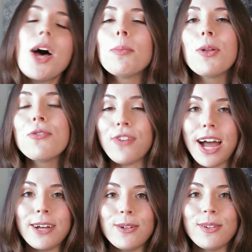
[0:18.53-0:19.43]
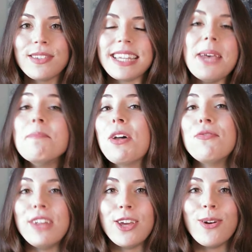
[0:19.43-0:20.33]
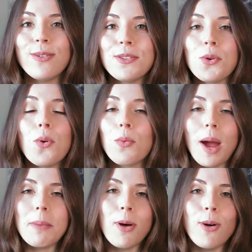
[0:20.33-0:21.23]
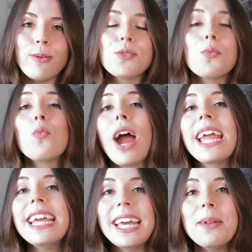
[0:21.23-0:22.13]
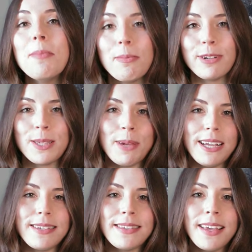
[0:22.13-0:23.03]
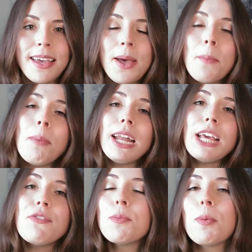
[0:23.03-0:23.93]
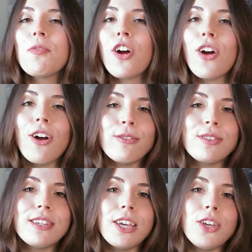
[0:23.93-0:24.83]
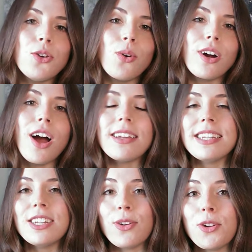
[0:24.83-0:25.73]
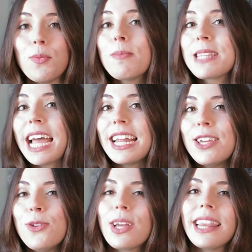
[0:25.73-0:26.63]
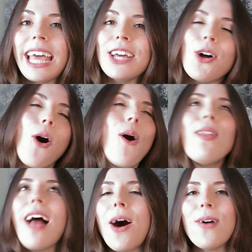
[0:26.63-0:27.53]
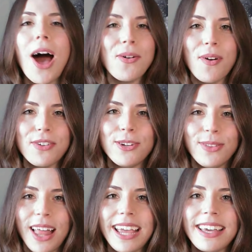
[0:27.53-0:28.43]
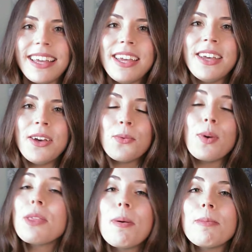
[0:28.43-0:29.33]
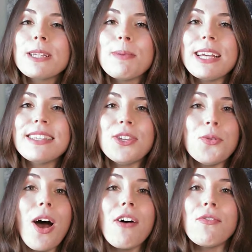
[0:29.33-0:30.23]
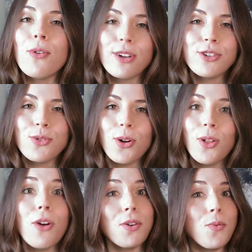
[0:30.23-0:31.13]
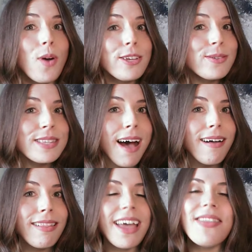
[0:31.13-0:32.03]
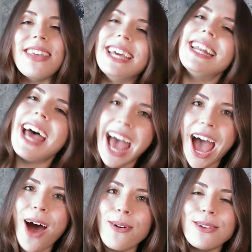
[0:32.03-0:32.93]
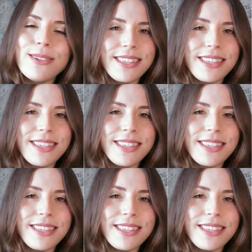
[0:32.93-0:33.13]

upload files, embed videos, or write posts right in MemberSpace. But if you prefer hosting your content on your website, you can lay it all out however you'd like. With MemberSpace, you have full control over what you sell and then how you